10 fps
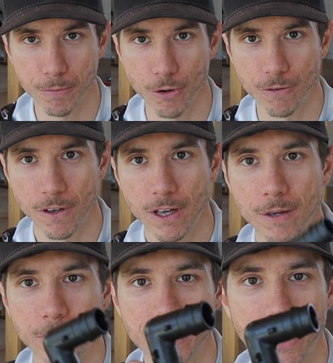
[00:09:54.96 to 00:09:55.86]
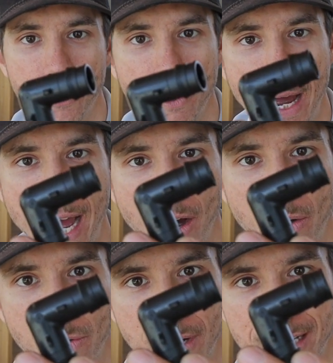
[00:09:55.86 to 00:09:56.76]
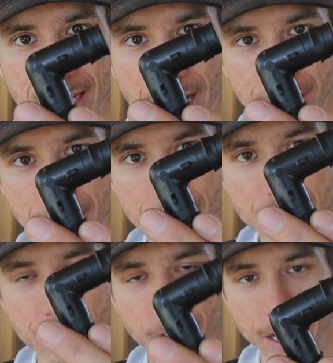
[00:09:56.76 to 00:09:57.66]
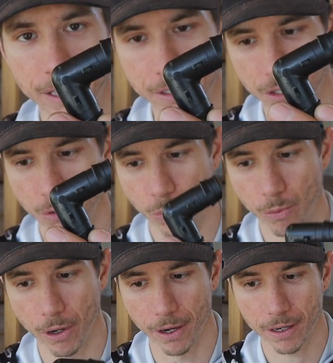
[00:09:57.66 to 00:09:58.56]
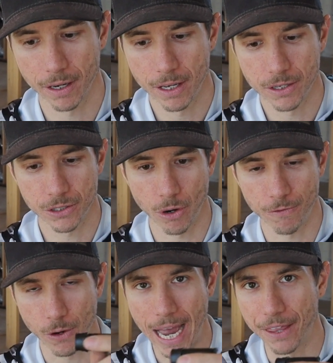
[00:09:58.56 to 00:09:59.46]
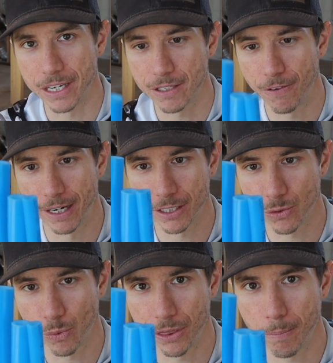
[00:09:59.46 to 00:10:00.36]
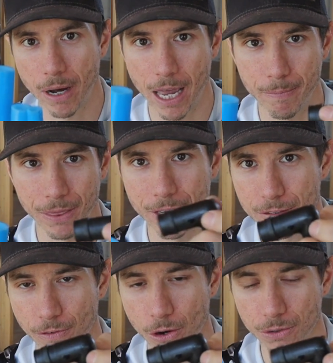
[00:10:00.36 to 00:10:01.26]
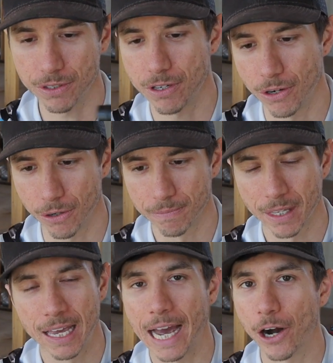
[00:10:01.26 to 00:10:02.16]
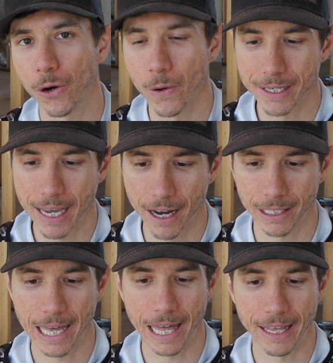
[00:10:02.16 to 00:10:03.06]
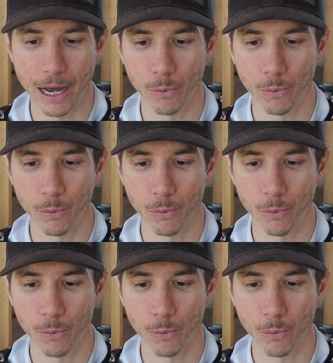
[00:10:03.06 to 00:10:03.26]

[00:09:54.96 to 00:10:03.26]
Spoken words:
proof because I don't know how exactly these fittings would work. So if you had these fittings with the pipe and this froze too, I don't know exactly how that